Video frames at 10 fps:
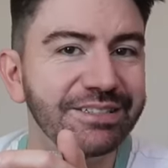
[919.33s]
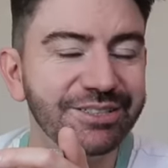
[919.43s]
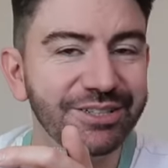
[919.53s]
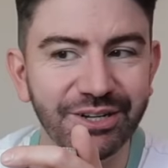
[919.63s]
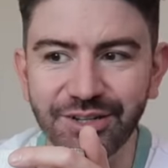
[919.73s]

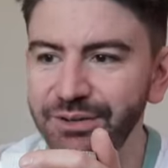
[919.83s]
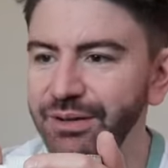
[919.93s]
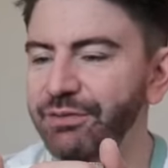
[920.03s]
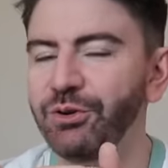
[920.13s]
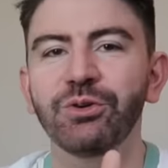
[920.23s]
So
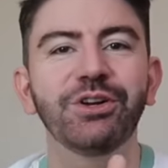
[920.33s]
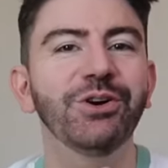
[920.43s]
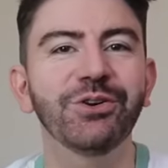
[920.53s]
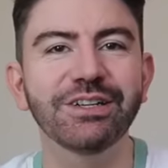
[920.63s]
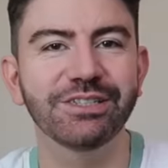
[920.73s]
if you're
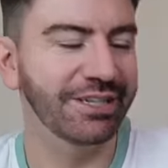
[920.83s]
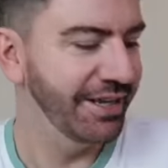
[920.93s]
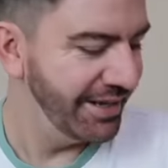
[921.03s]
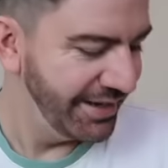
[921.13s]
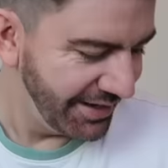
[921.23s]
curious,
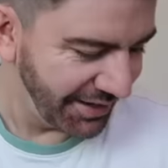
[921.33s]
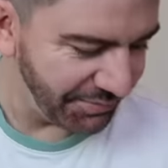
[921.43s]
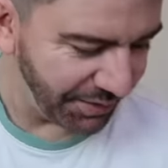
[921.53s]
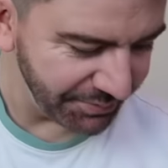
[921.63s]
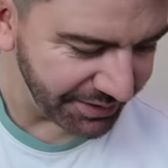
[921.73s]

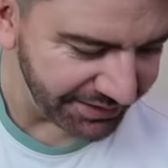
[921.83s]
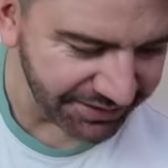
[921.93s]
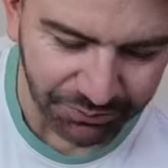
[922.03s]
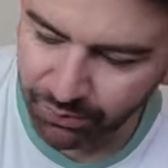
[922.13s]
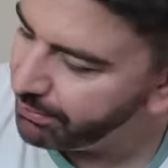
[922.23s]
like pumpkin, to
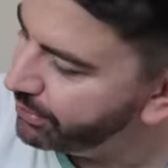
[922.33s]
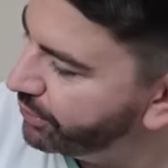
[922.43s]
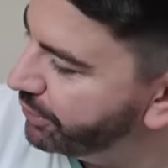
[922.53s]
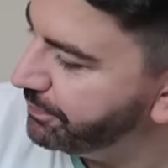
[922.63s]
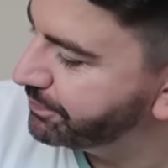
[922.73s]
know what I
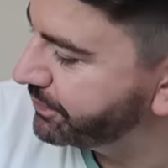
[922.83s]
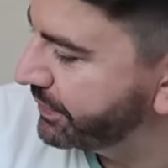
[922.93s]
bought,